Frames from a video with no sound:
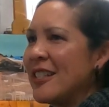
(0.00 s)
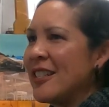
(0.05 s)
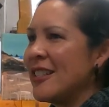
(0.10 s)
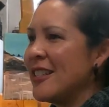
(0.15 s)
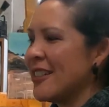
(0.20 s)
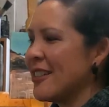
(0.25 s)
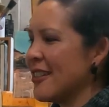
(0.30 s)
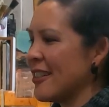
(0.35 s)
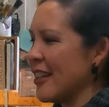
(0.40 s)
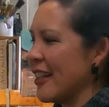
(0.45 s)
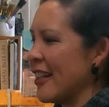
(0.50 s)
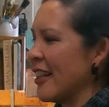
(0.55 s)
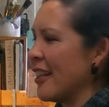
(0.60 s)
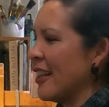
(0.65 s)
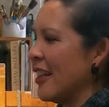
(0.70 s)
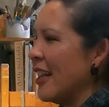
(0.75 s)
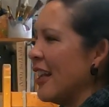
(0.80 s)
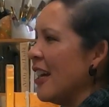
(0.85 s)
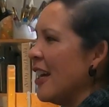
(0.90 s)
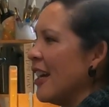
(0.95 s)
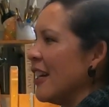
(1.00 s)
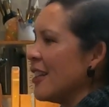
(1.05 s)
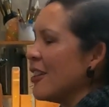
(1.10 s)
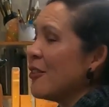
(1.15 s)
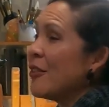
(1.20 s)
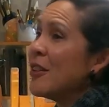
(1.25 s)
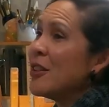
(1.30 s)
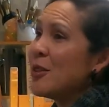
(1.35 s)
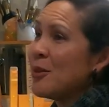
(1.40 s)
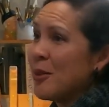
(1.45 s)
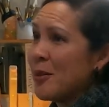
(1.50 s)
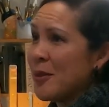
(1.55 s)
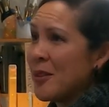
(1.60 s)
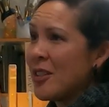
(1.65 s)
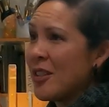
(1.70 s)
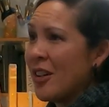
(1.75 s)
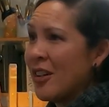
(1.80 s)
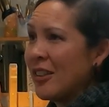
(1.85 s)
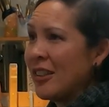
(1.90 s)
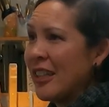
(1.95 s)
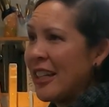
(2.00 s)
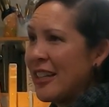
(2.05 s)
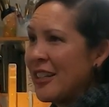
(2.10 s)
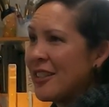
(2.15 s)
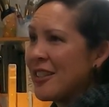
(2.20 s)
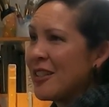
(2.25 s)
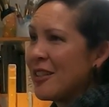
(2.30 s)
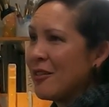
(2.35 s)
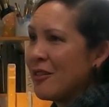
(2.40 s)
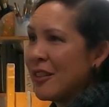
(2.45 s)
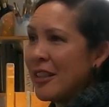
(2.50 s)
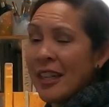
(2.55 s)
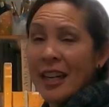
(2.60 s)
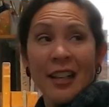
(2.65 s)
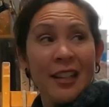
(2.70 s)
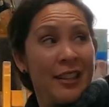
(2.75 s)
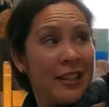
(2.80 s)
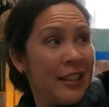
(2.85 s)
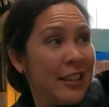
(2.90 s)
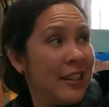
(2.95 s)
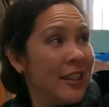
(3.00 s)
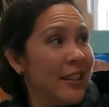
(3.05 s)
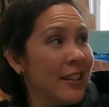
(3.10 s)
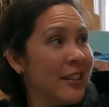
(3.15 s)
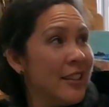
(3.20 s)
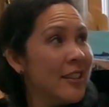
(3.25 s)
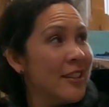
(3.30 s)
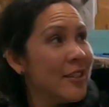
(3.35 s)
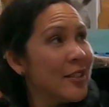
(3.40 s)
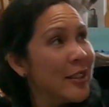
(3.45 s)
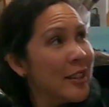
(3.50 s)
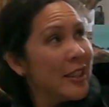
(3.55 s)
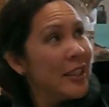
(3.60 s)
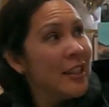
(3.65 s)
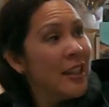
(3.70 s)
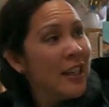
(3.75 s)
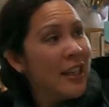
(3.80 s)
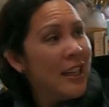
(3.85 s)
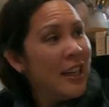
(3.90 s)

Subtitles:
It's just like, the first one was called Layers of Reality, this one.